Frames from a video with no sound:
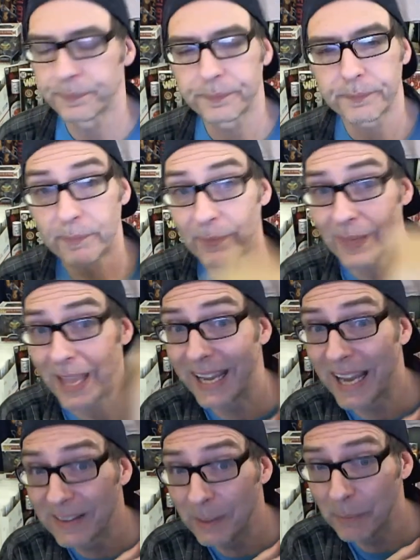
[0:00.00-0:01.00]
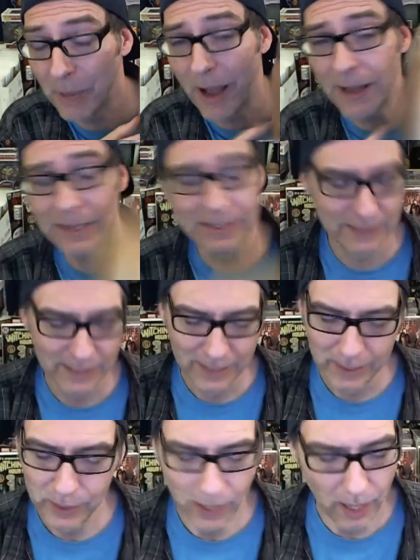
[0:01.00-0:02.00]
I got the box.
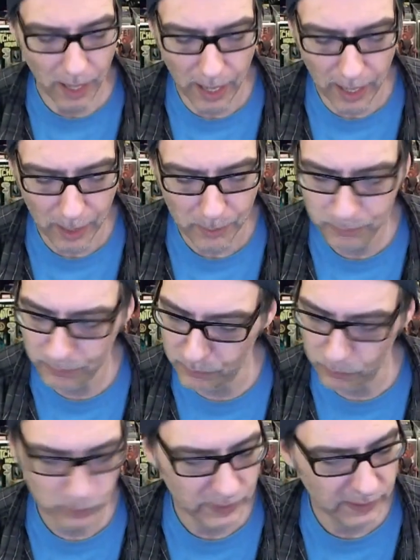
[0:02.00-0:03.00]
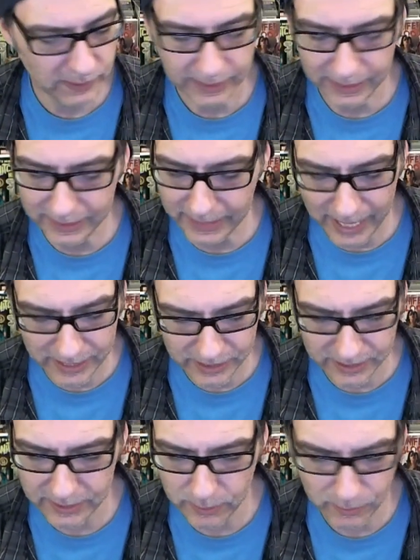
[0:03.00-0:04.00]
Really, again,
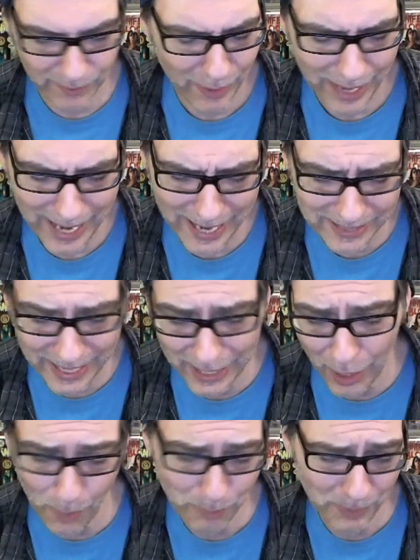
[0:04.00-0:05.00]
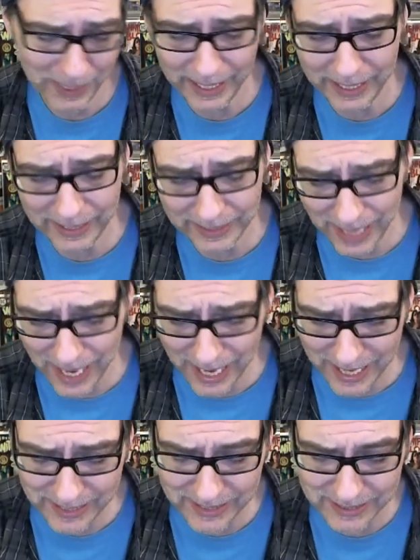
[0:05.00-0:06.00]
just as I open it,
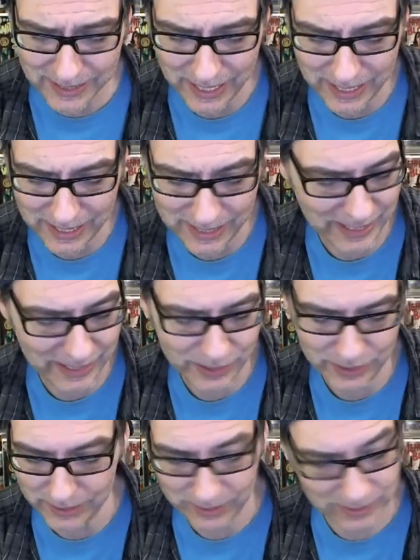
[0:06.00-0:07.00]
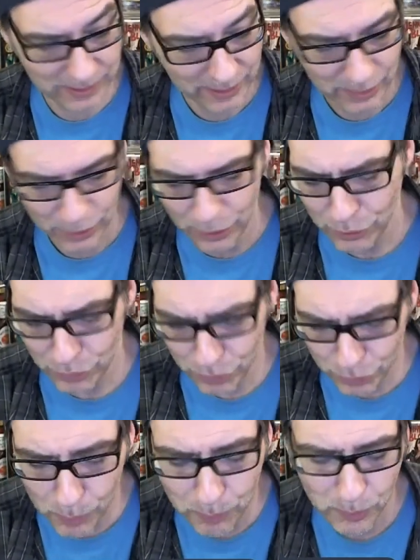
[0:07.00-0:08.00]
guys, and it just
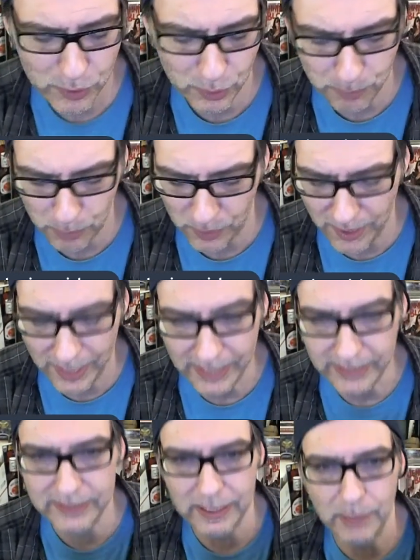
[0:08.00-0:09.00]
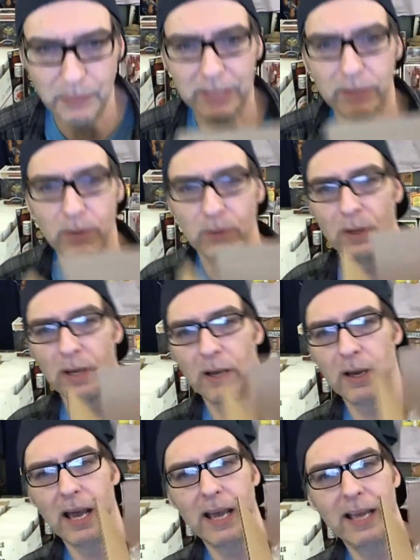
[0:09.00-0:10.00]
super duper nice. I mean,
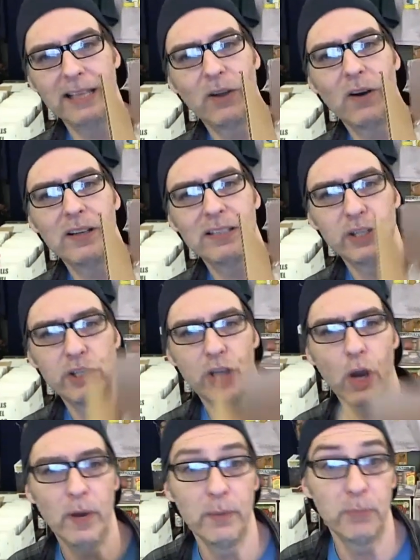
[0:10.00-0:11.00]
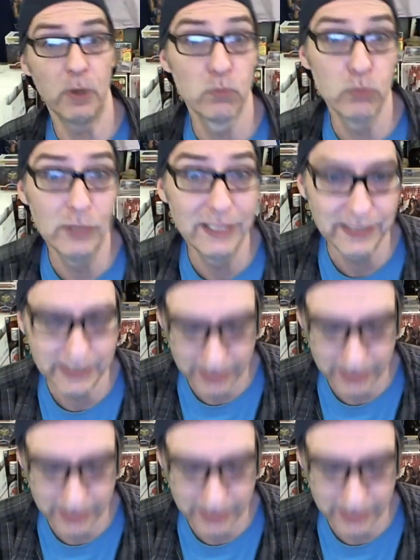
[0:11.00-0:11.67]
it's hard to show it, but really